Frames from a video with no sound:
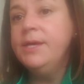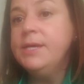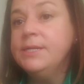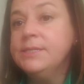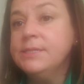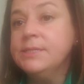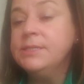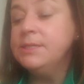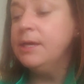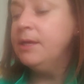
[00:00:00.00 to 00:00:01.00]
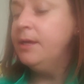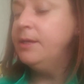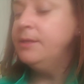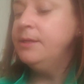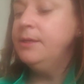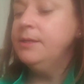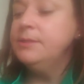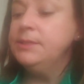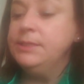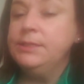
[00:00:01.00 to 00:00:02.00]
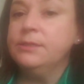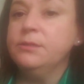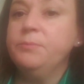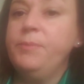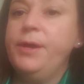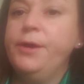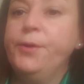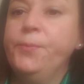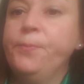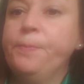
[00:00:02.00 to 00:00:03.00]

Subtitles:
"It's a done deal, Bear."